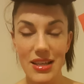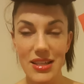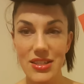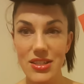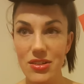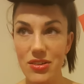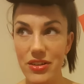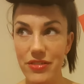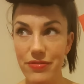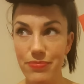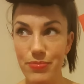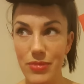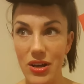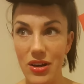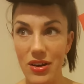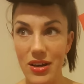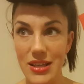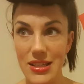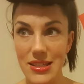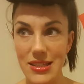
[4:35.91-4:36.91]
sorry if my
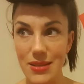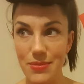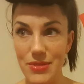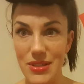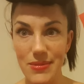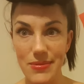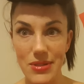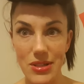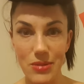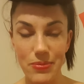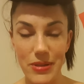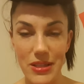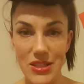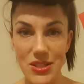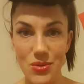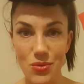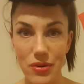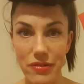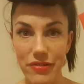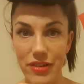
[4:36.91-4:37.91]
eyes sometimes look a bit
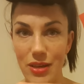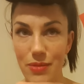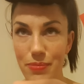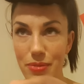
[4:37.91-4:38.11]
squiffy